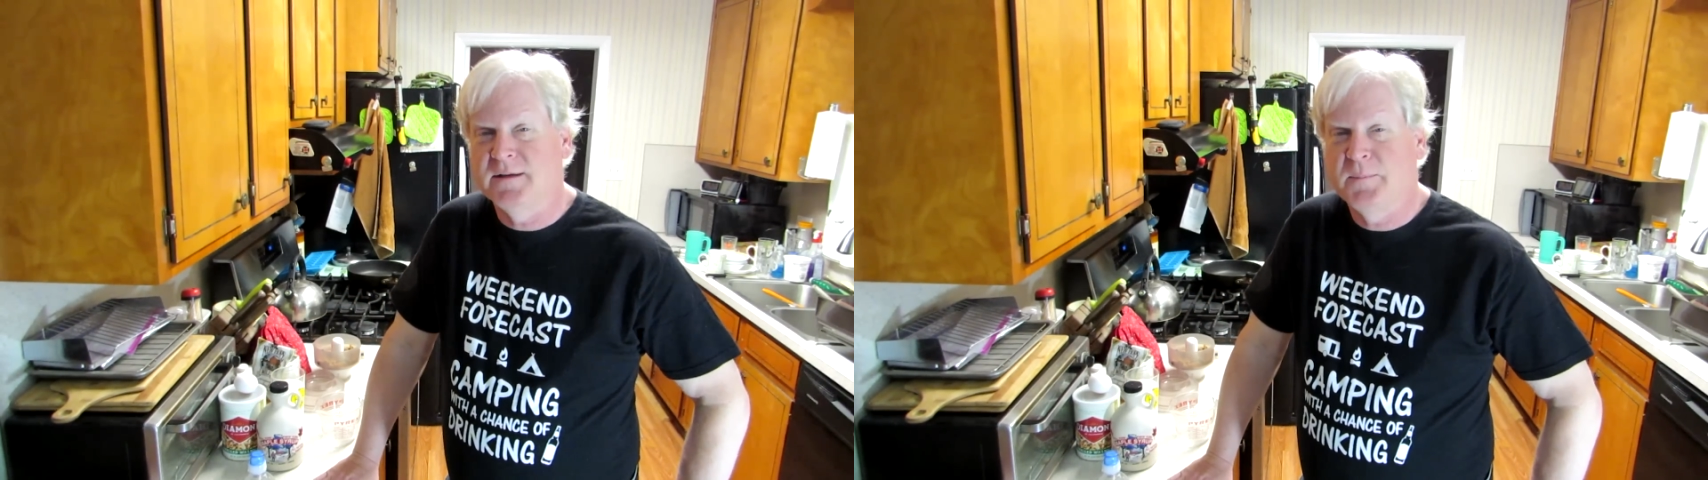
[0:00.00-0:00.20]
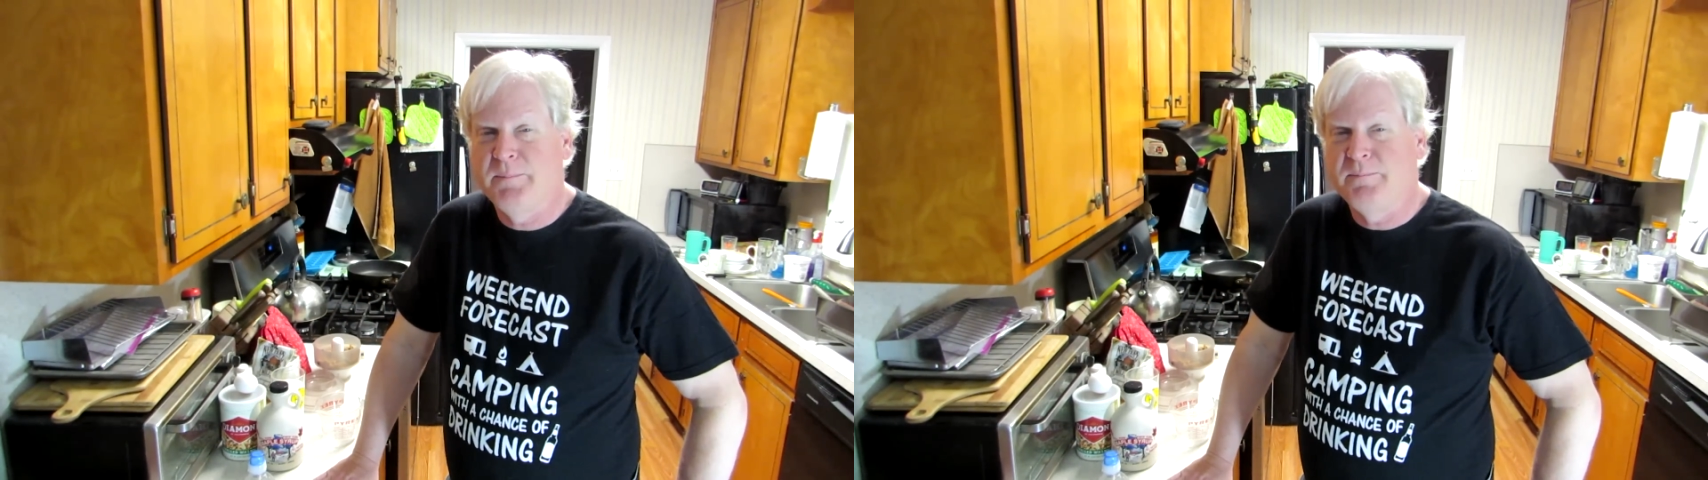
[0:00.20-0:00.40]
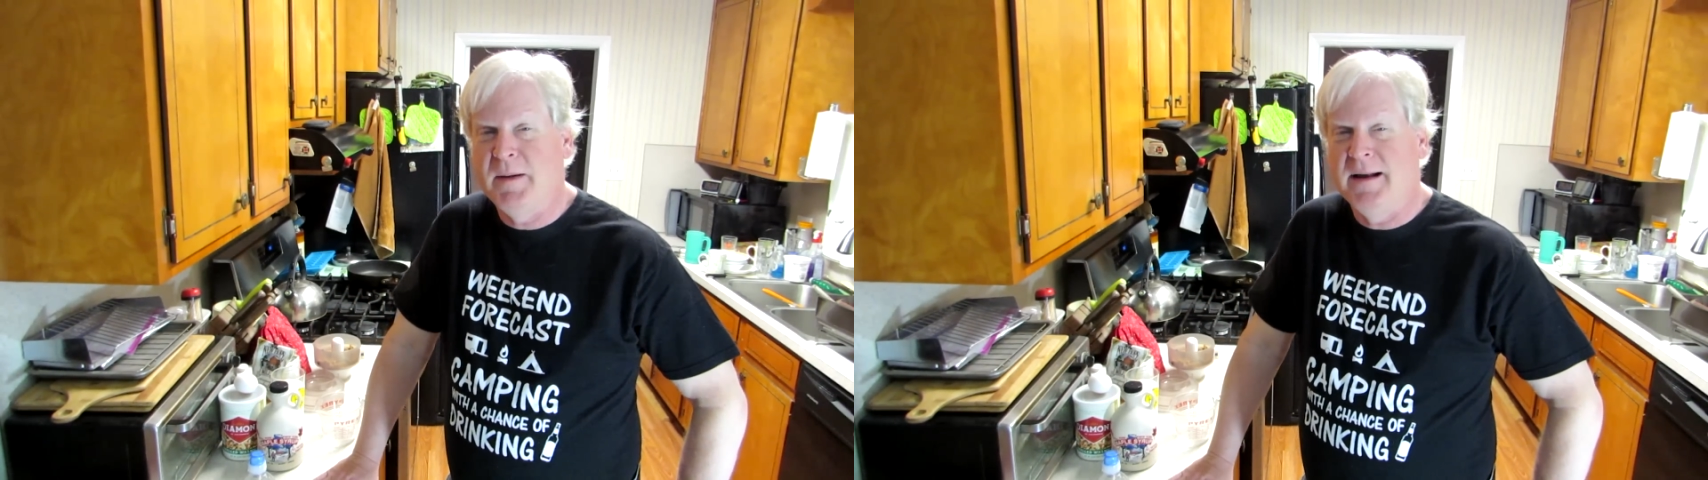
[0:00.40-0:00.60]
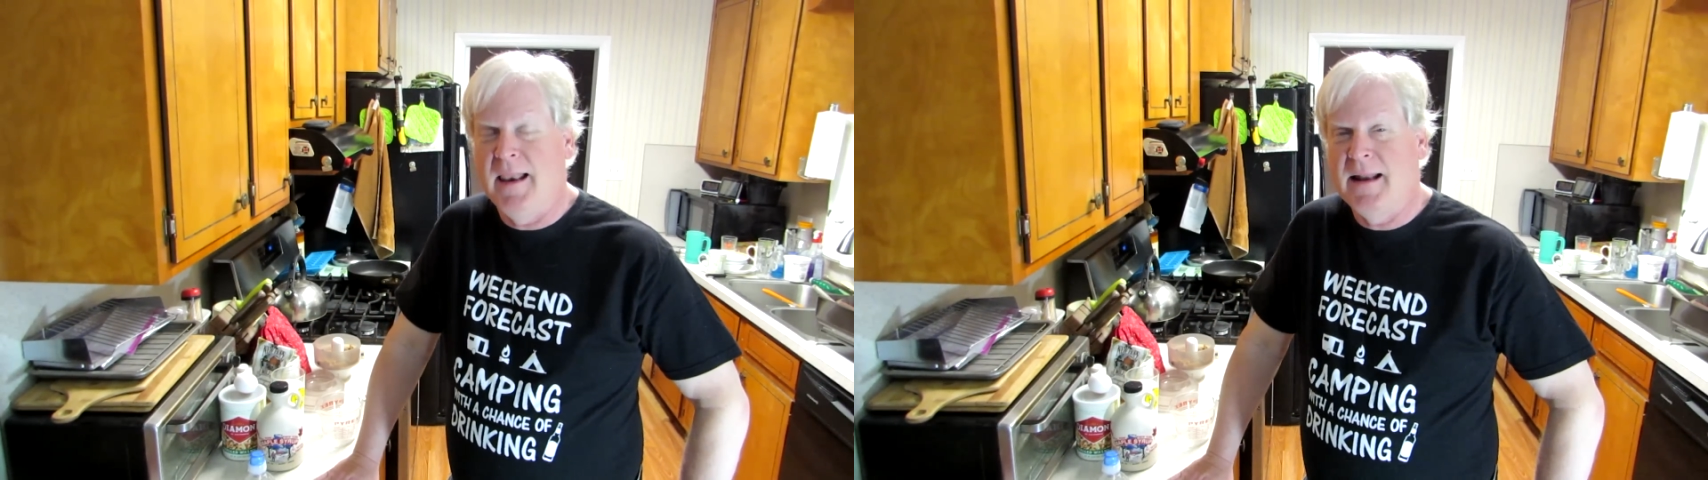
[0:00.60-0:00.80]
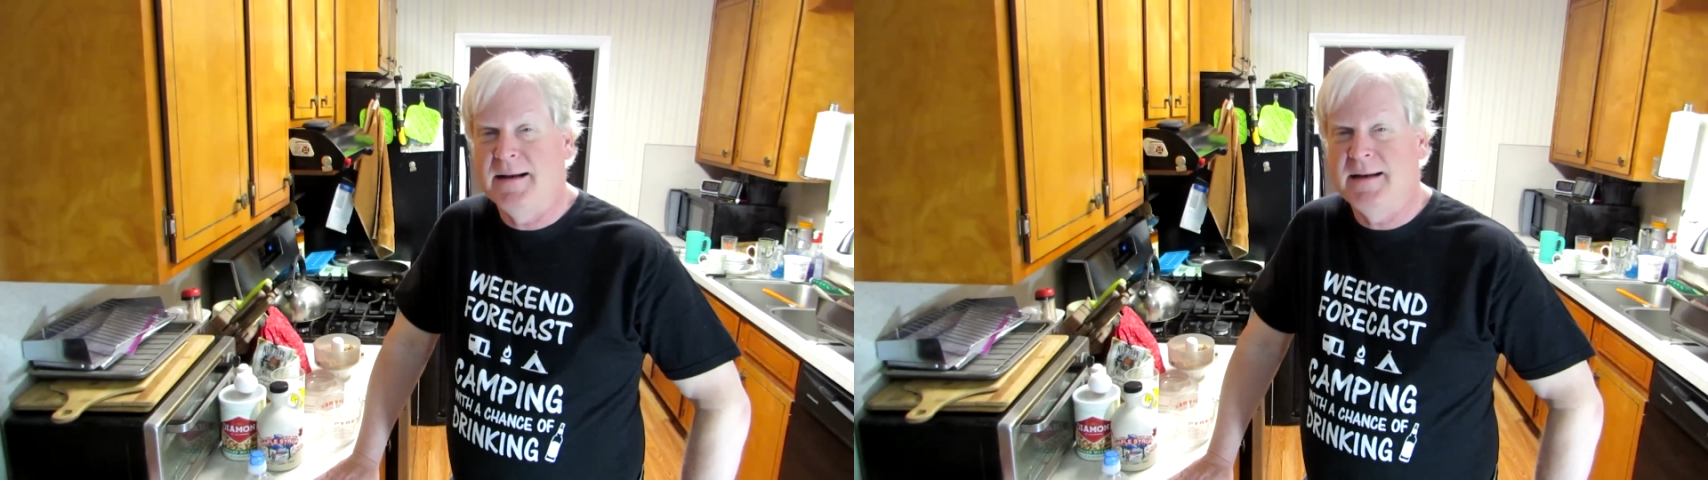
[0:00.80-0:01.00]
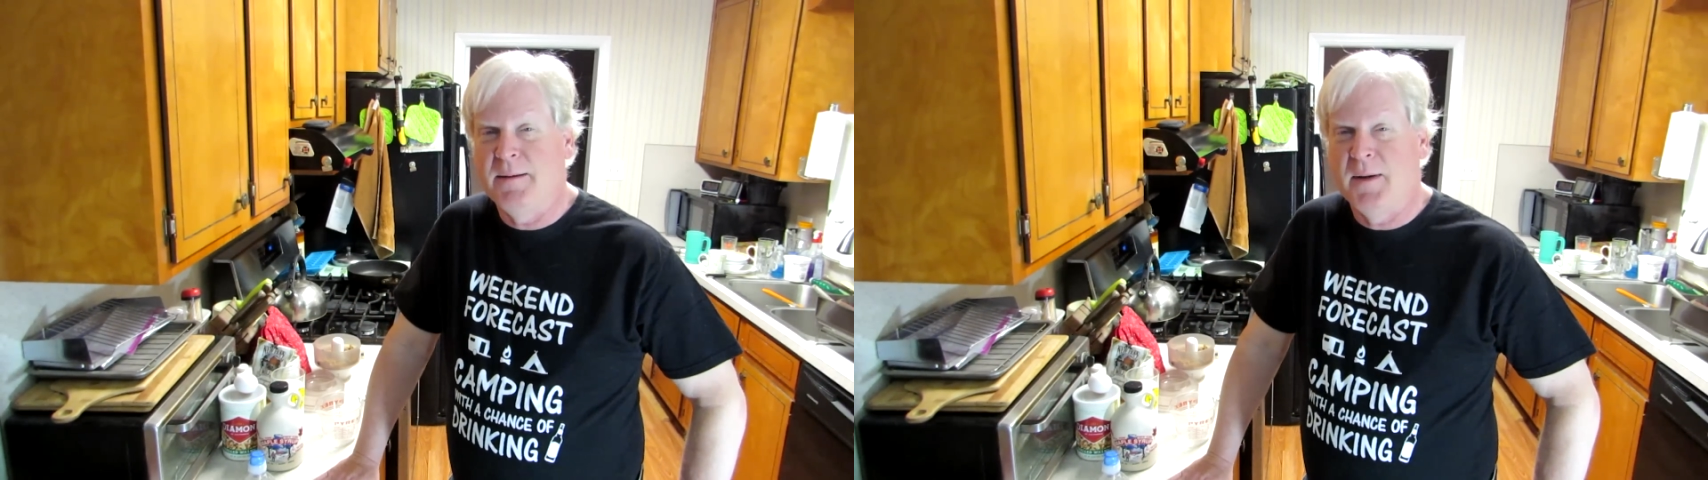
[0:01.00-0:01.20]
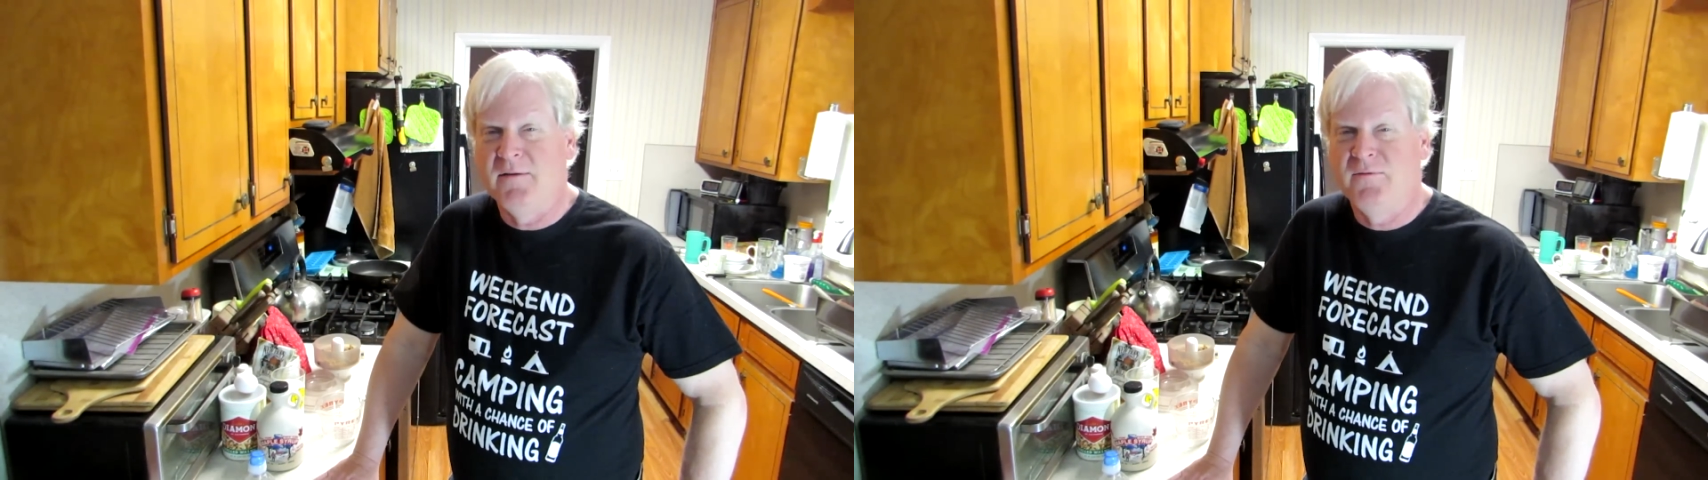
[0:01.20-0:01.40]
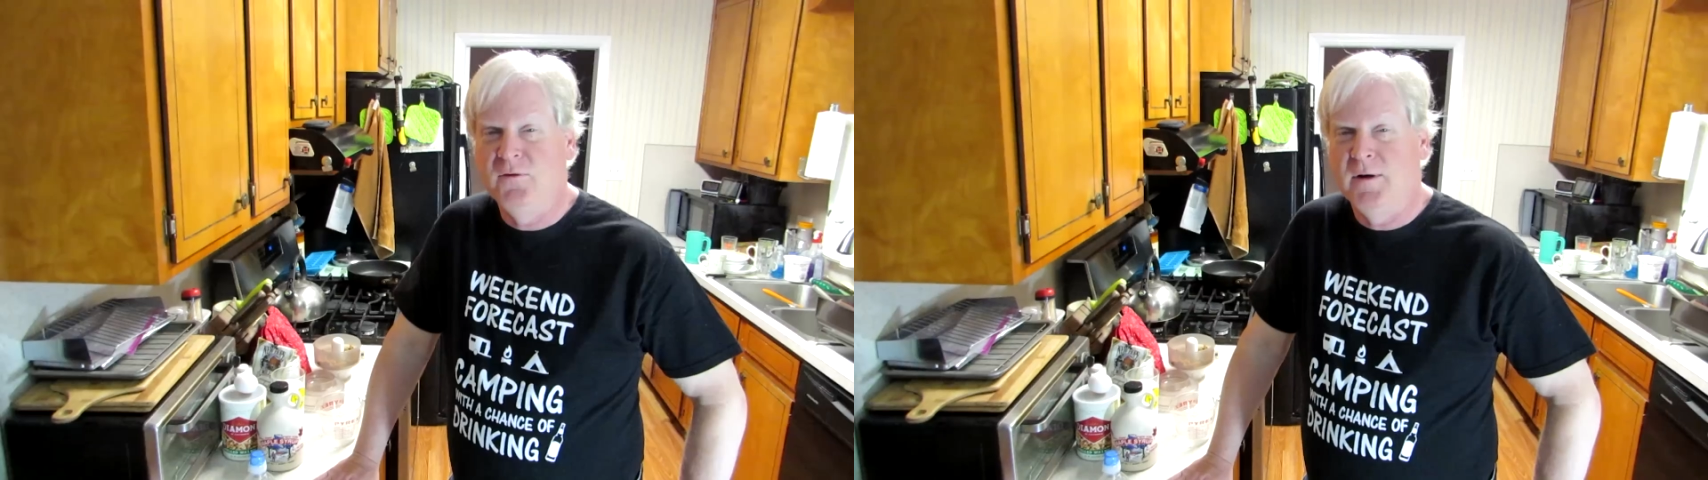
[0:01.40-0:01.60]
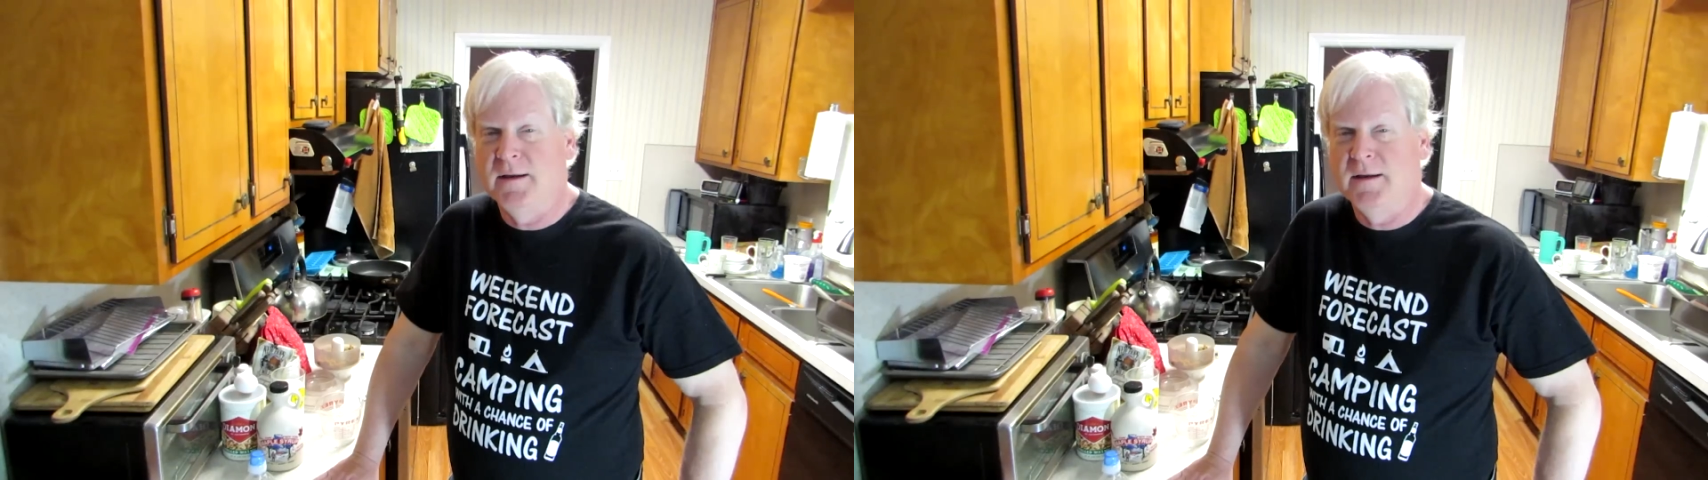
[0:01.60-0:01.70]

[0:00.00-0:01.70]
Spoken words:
spend a lot of time on food.